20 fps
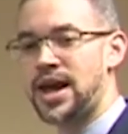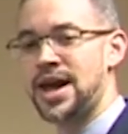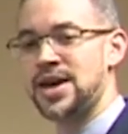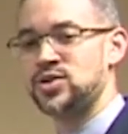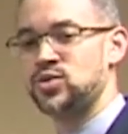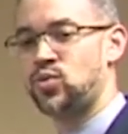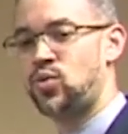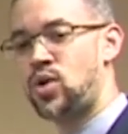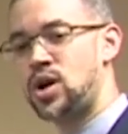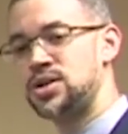
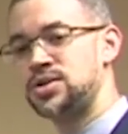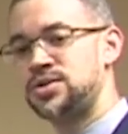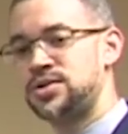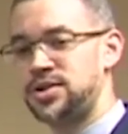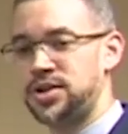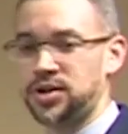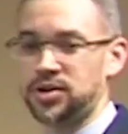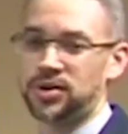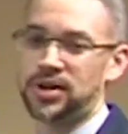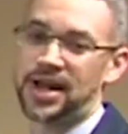as one
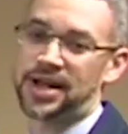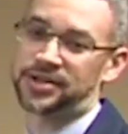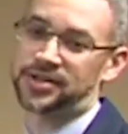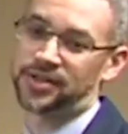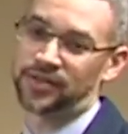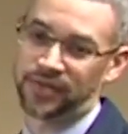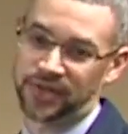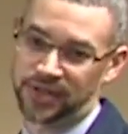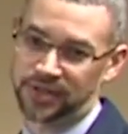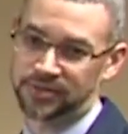single
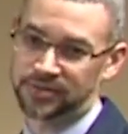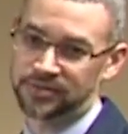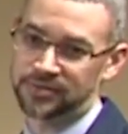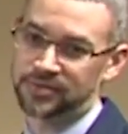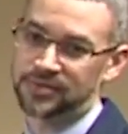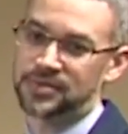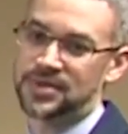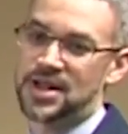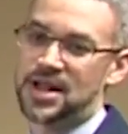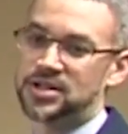activity.
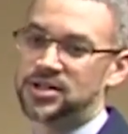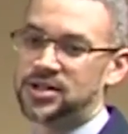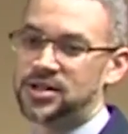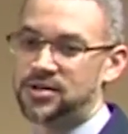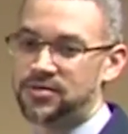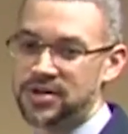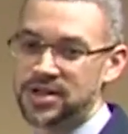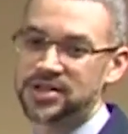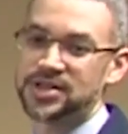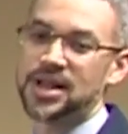That's
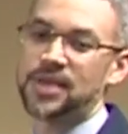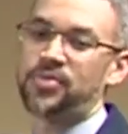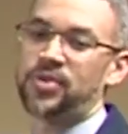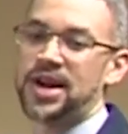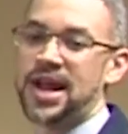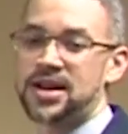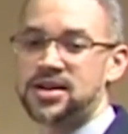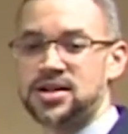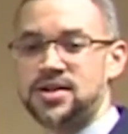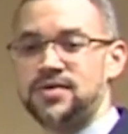3 separate
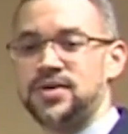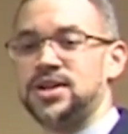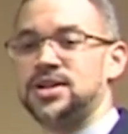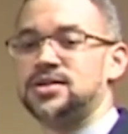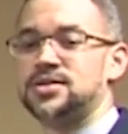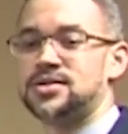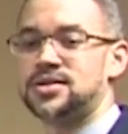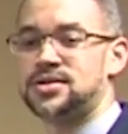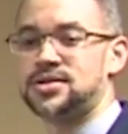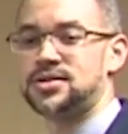
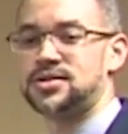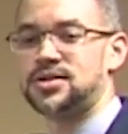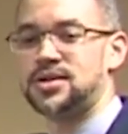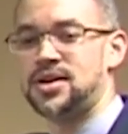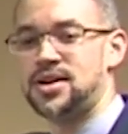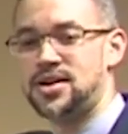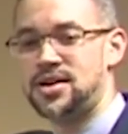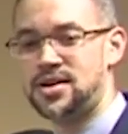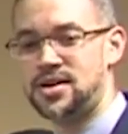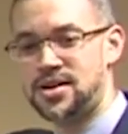activities
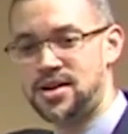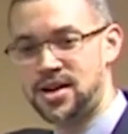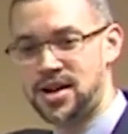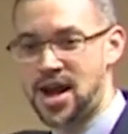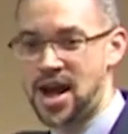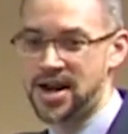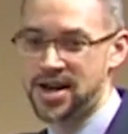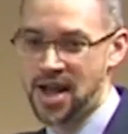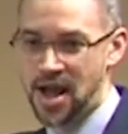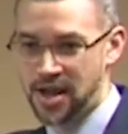in
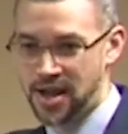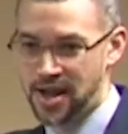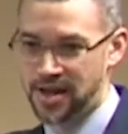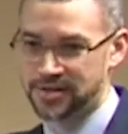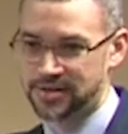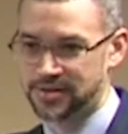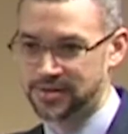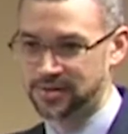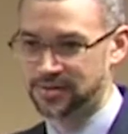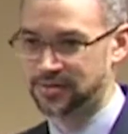
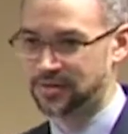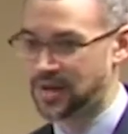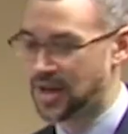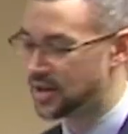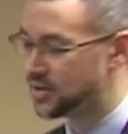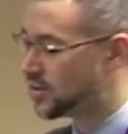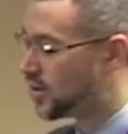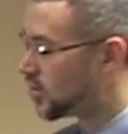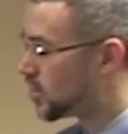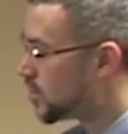IDIS.
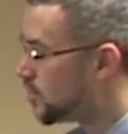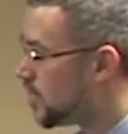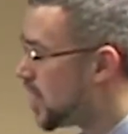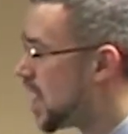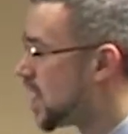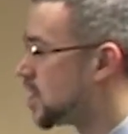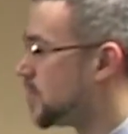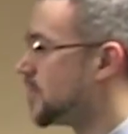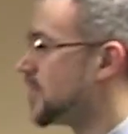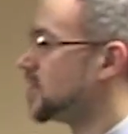Okay, don't
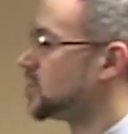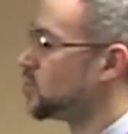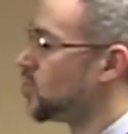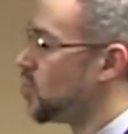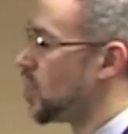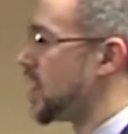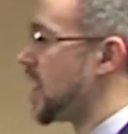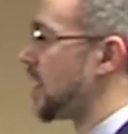combine them into one